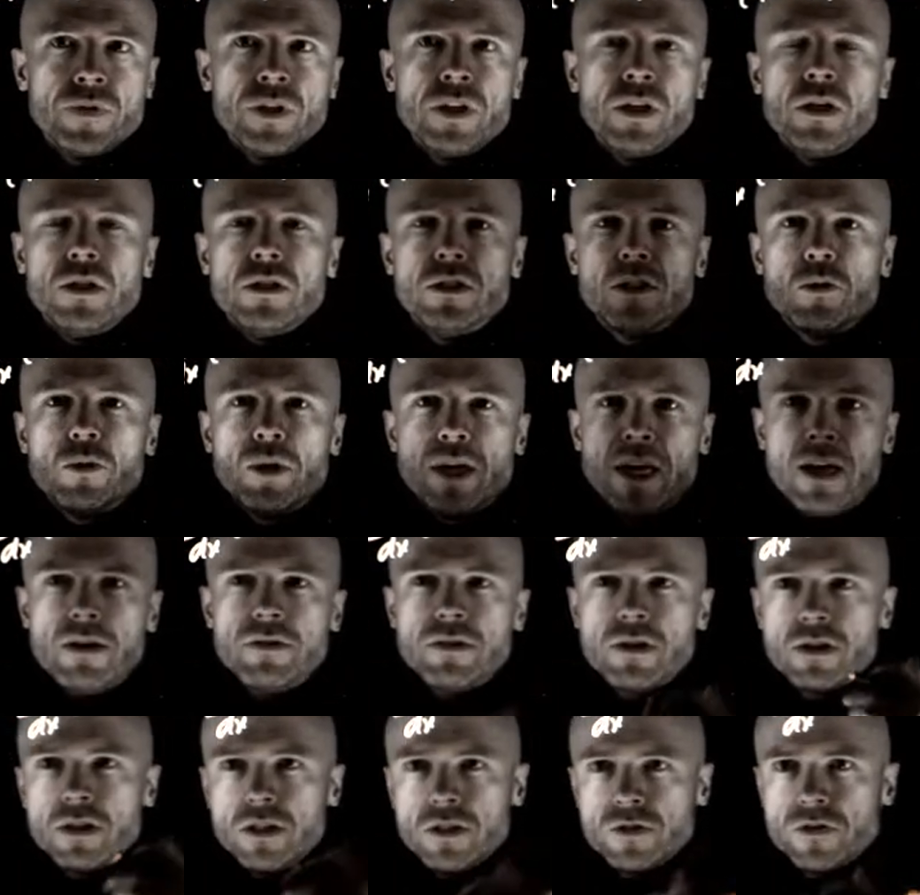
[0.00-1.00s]
So we have
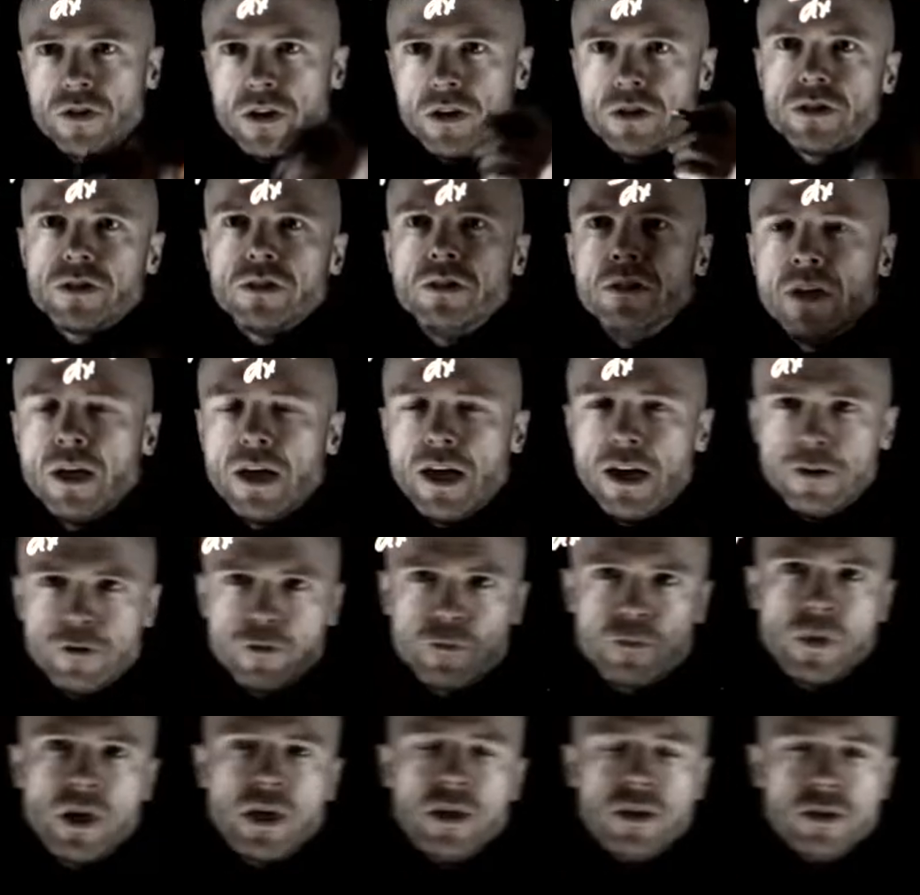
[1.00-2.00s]
that this function f
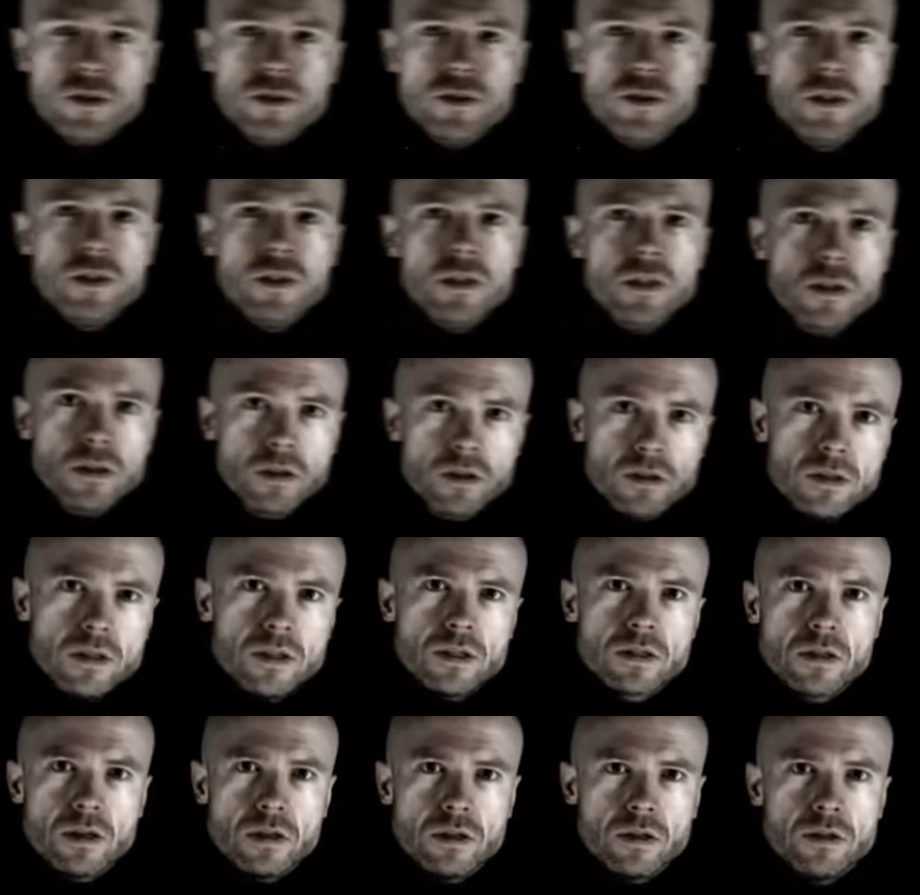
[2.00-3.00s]
minus g has
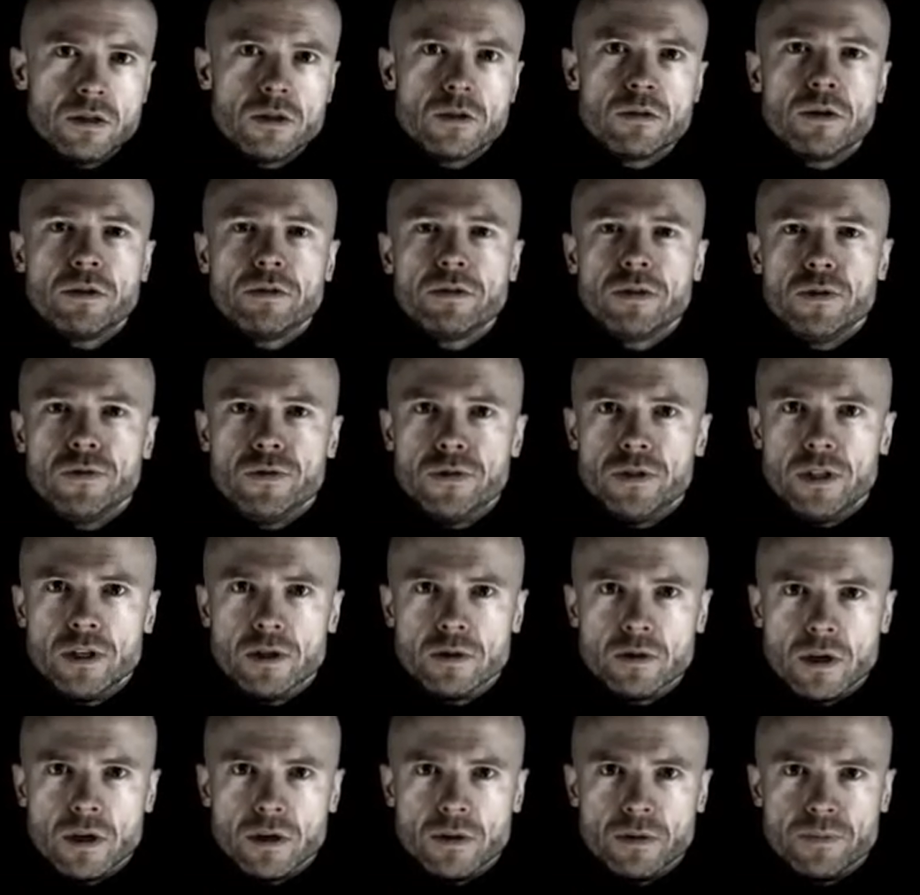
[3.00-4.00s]
got derivative
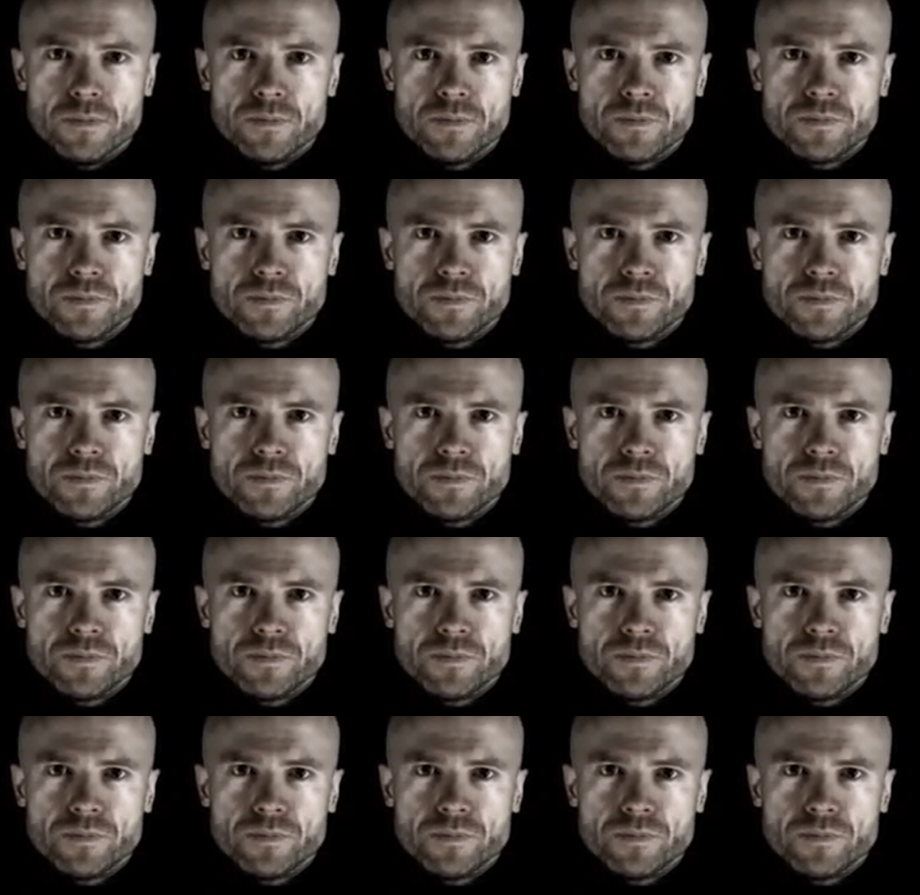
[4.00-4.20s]
0.